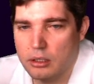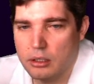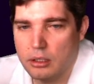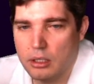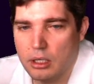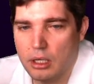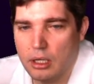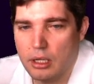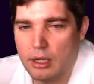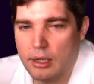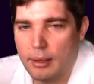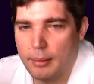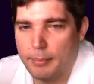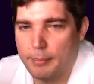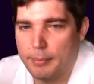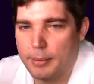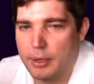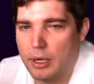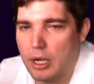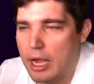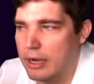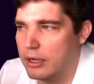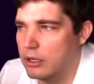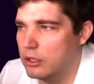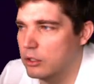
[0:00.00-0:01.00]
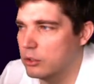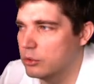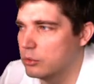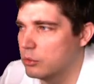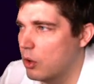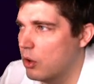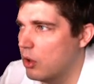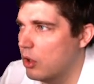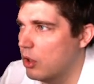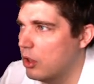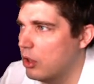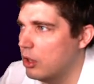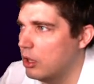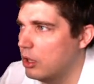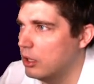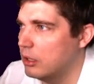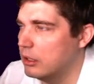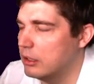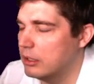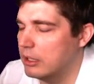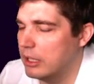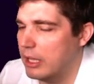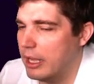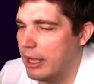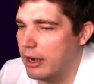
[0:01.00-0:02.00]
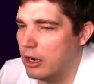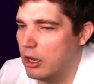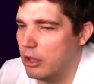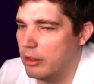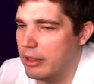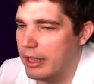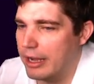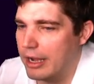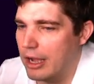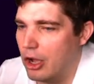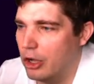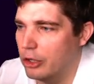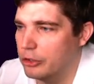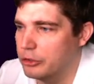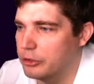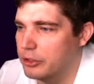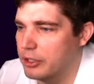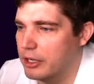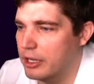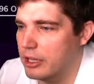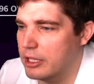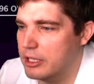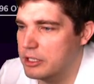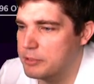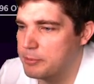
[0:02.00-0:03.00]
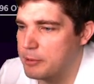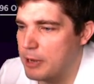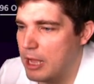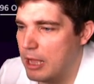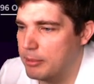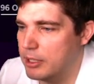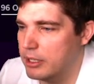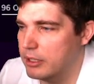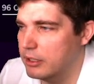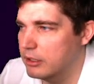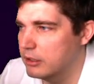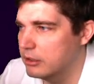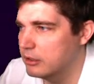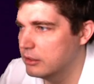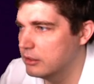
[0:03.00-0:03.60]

Um, I'm going to roll, I don't know, like one hundred of these probably.